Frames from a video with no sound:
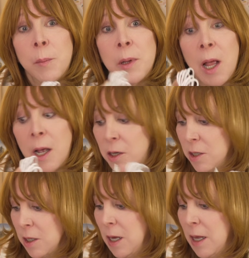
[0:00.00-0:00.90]

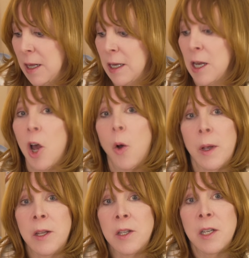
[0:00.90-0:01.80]
plugs that can go
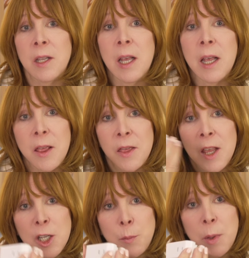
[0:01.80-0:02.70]
into
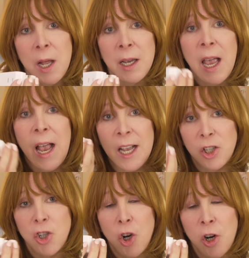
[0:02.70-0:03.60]
this plug as
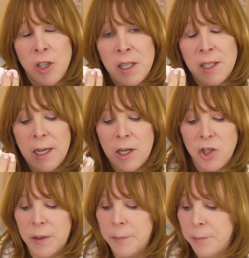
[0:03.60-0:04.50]
a charging
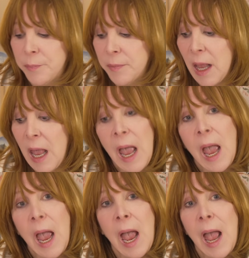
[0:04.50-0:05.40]
station.
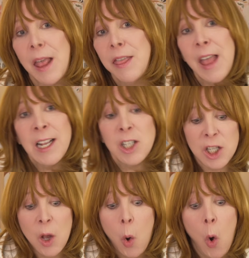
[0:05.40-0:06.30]
And that's
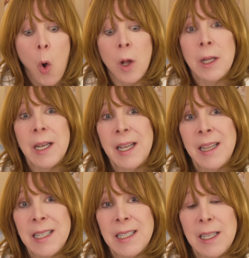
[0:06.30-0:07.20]
all in
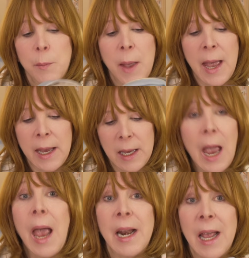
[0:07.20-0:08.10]
this little bag.
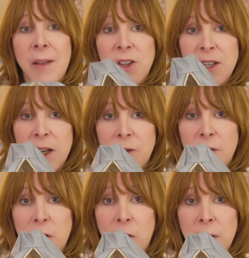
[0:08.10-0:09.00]
And I have to tell you, if
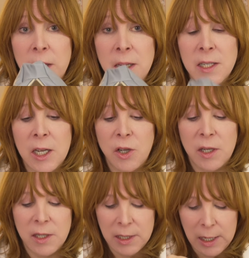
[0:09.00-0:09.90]
you look on the inside, you
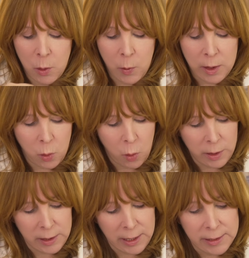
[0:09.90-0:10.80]
can see how well
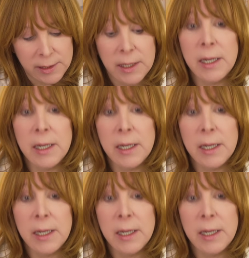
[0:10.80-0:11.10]
organized it